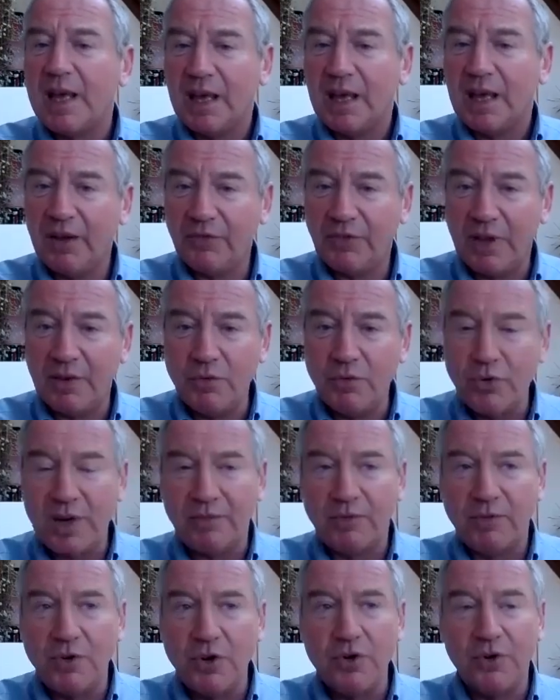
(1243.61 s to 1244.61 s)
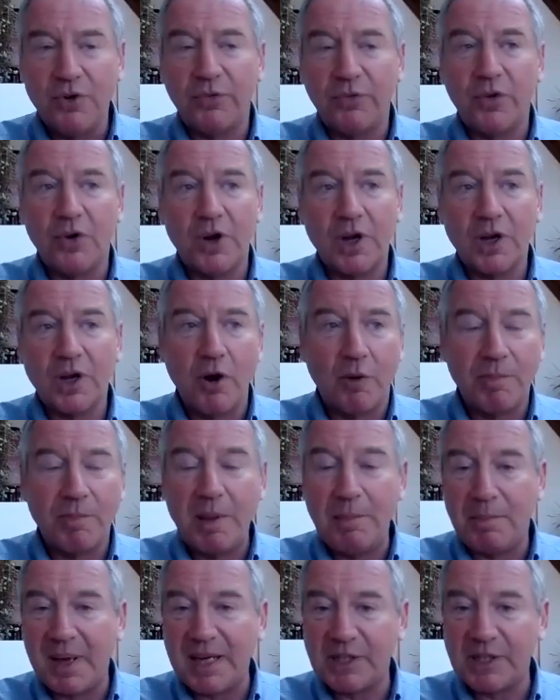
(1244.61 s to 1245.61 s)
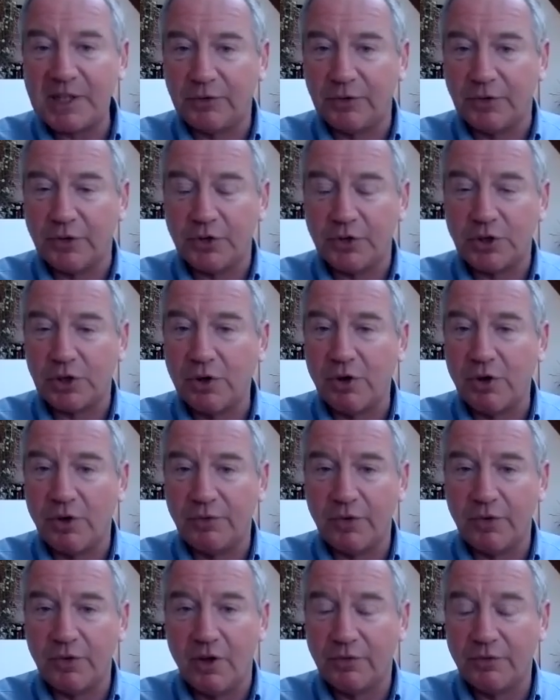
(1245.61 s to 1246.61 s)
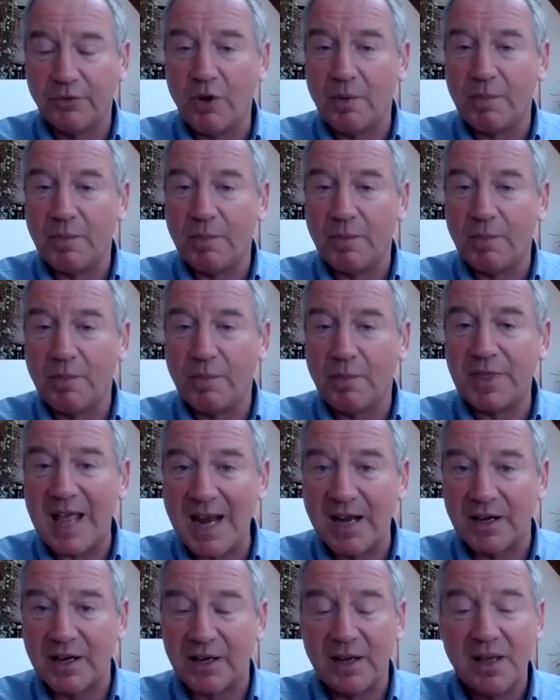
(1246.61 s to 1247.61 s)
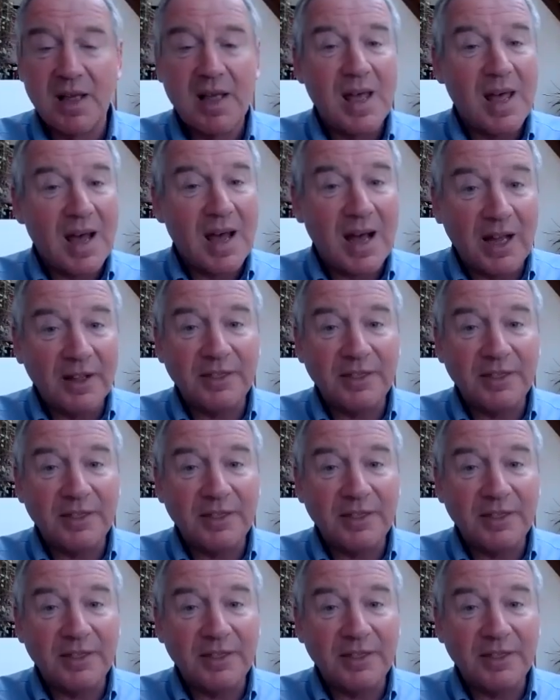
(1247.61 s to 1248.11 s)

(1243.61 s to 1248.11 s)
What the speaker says: If they would have looked for a copy-paste version of Robert Naylor,